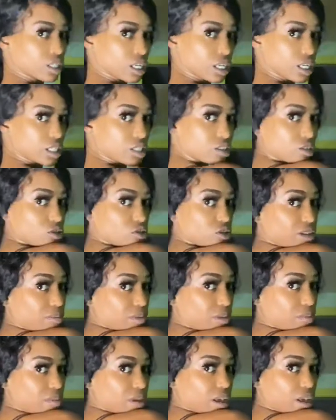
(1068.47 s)
this stuffy
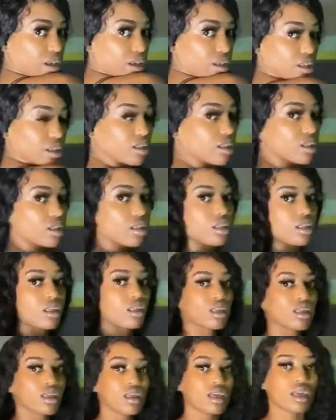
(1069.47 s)
back,
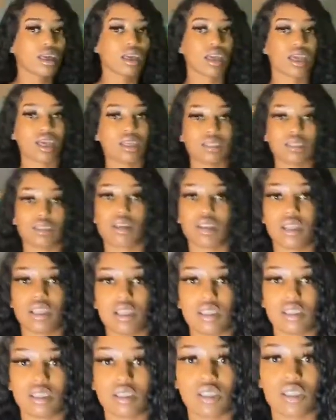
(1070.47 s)
has all
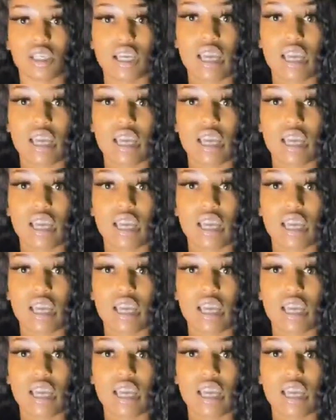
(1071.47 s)
these